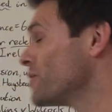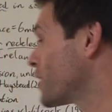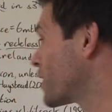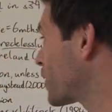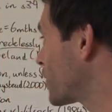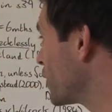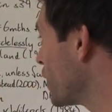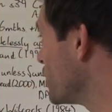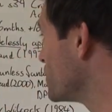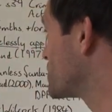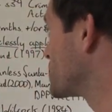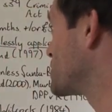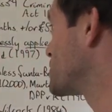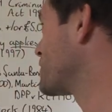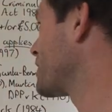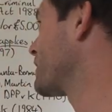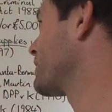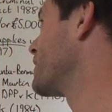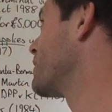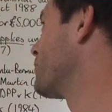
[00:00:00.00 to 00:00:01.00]
The closest
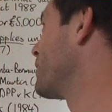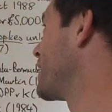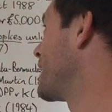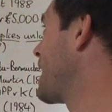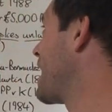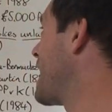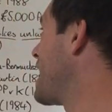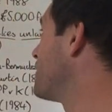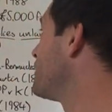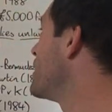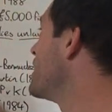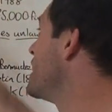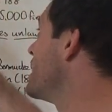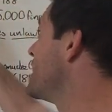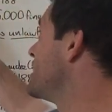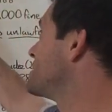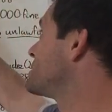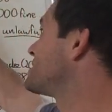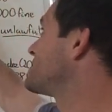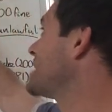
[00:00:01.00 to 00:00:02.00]
thing that we have
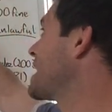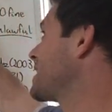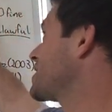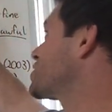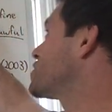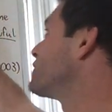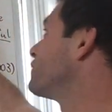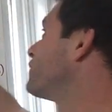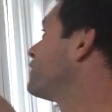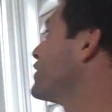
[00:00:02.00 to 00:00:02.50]
is section